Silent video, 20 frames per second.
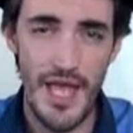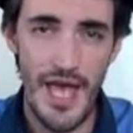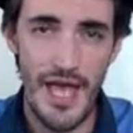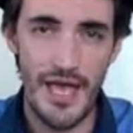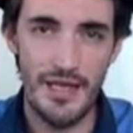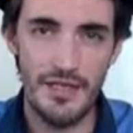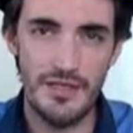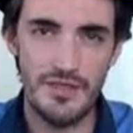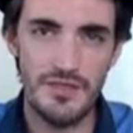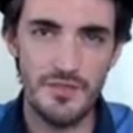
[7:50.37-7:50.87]

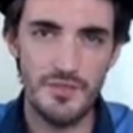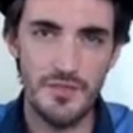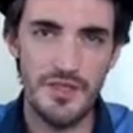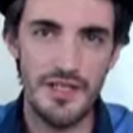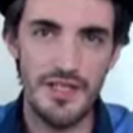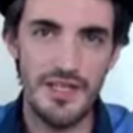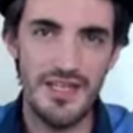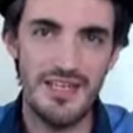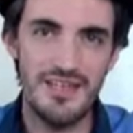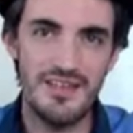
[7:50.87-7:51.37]
And
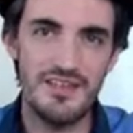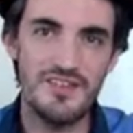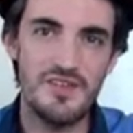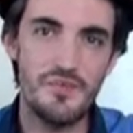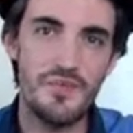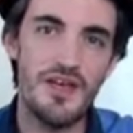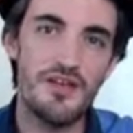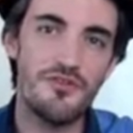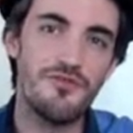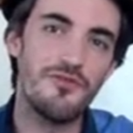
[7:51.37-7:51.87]
ultimately, it is
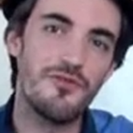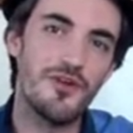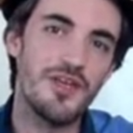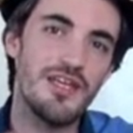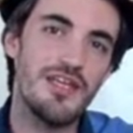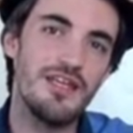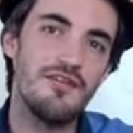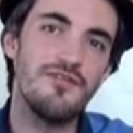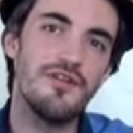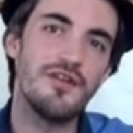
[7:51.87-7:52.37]
about
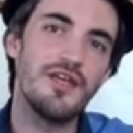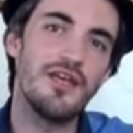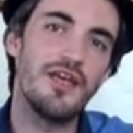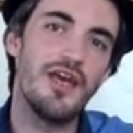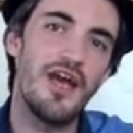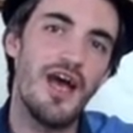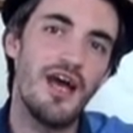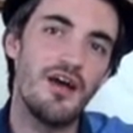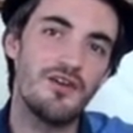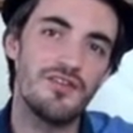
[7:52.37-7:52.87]

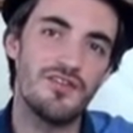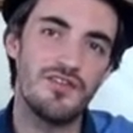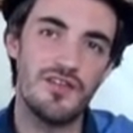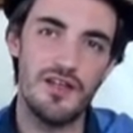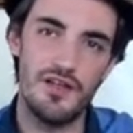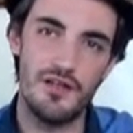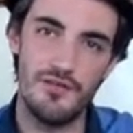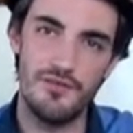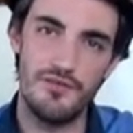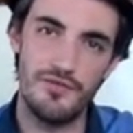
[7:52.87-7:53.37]
forgiving
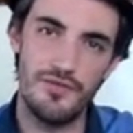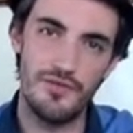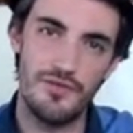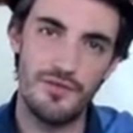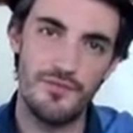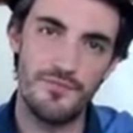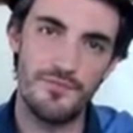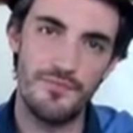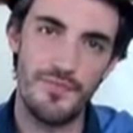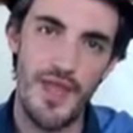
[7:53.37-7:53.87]

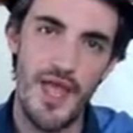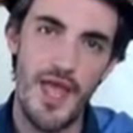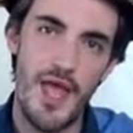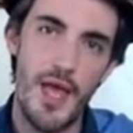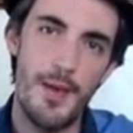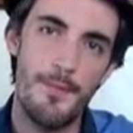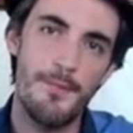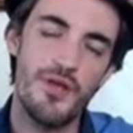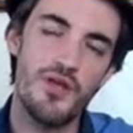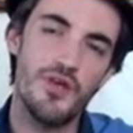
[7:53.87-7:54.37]
ourselves.
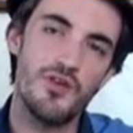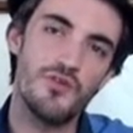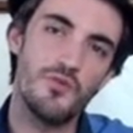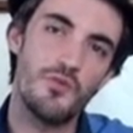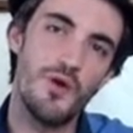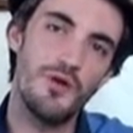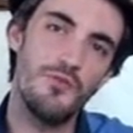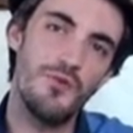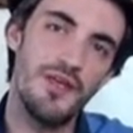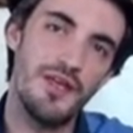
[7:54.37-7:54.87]
Because
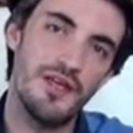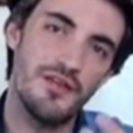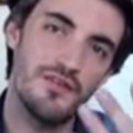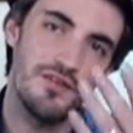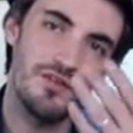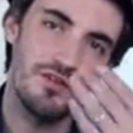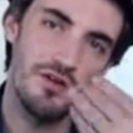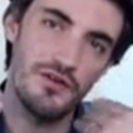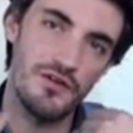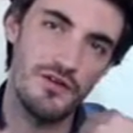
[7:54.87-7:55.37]
when we can
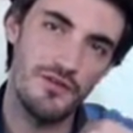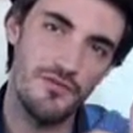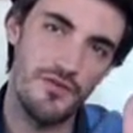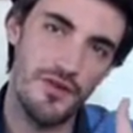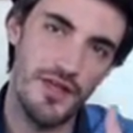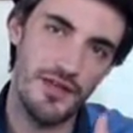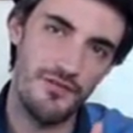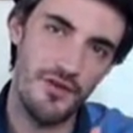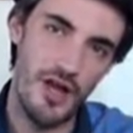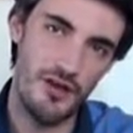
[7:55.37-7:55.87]
start to
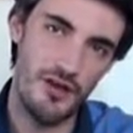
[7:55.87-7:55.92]
forgive